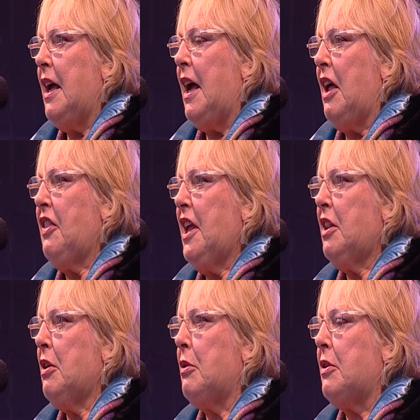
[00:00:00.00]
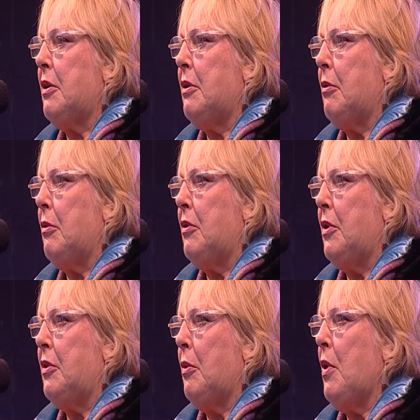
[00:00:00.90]
I think that
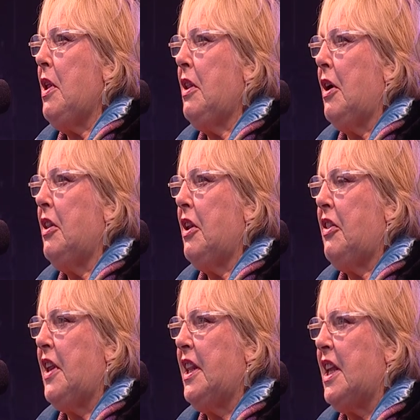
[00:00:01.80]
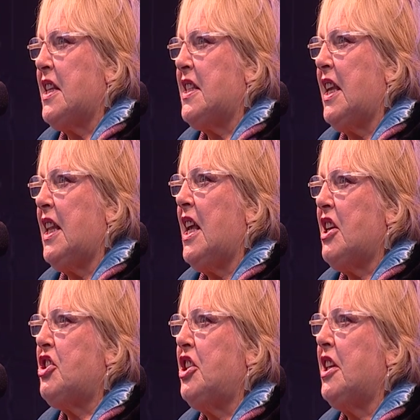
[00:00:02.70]
the one other thing that I said
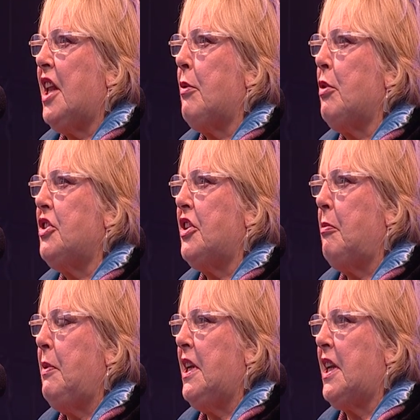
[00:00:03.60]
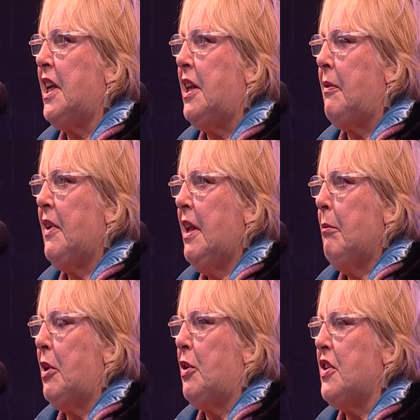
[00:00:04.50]
last year that I'd want to repeat again,
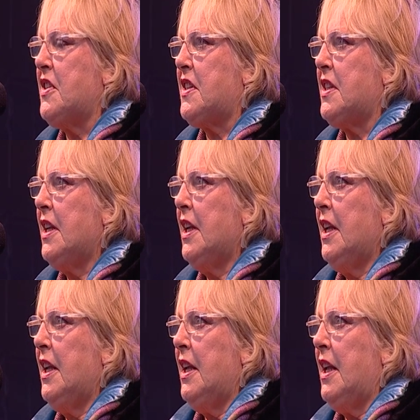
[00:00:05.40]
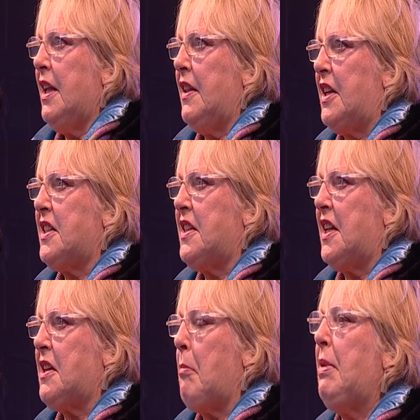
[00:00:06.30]
because
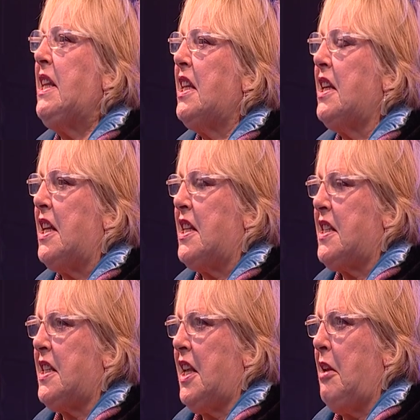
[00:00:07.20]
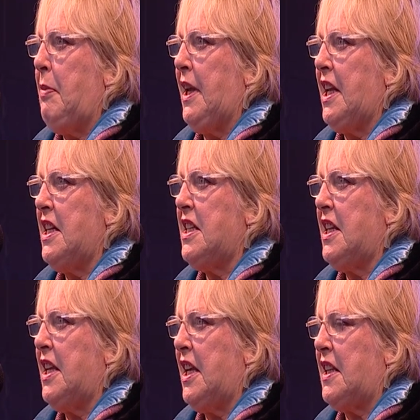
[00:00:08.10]
there's a bitterness creeping into
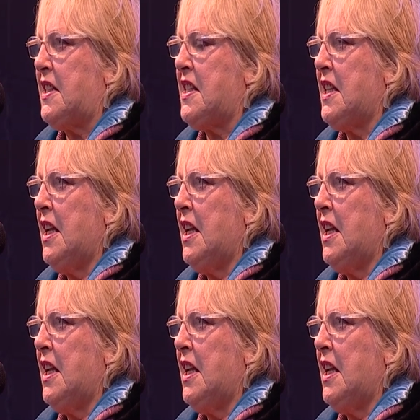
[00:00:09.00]
things.